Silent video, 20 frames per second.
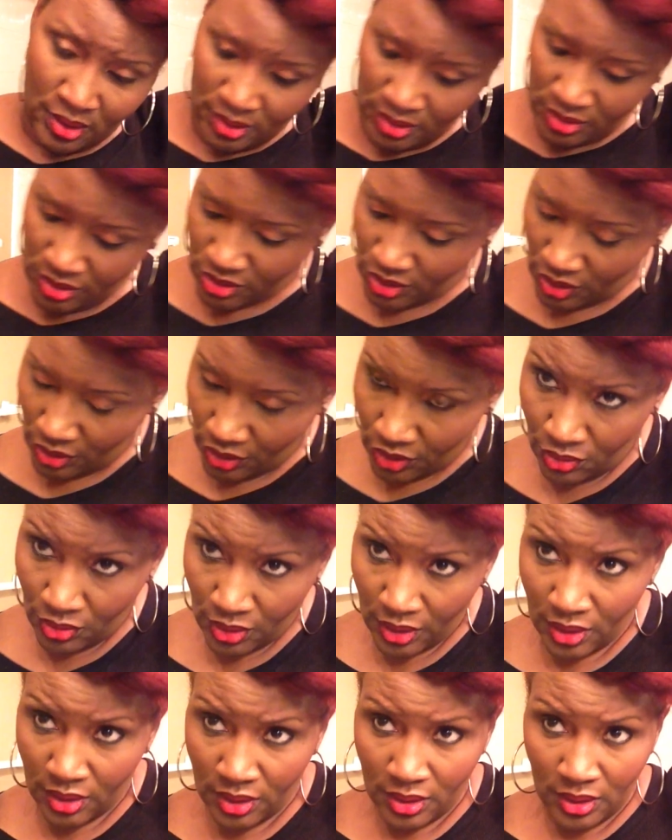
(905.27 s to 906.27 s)
so you
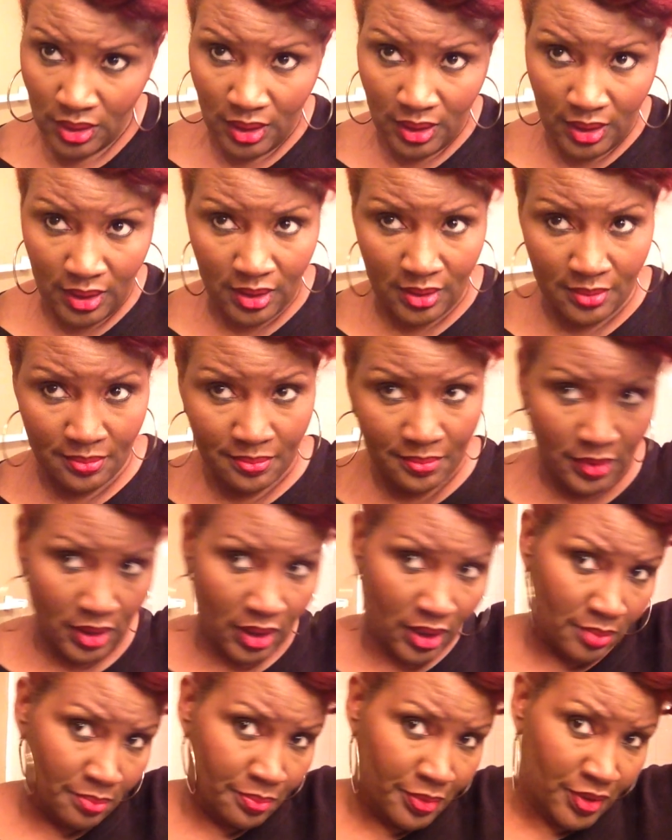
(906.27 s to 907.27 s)
can
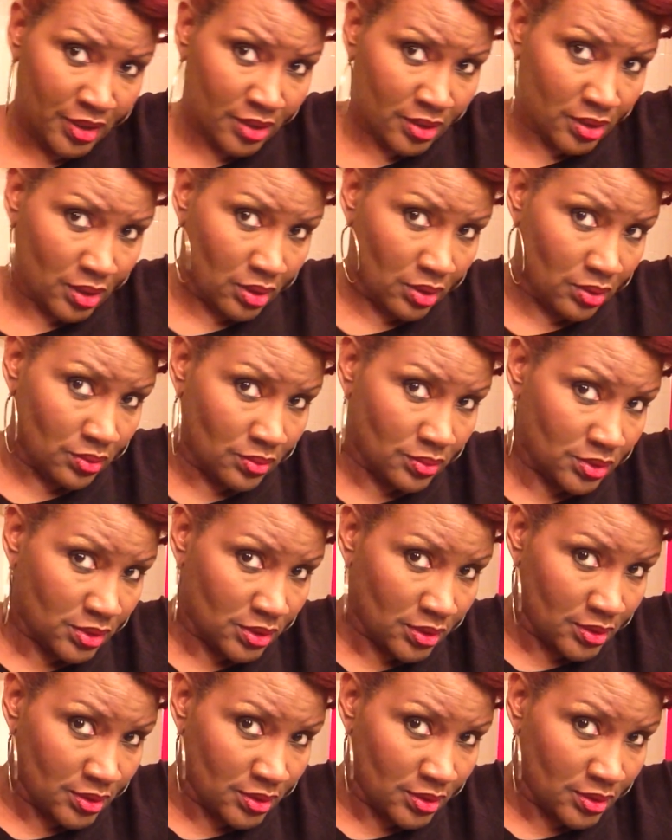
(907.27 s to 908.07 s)
unpin those.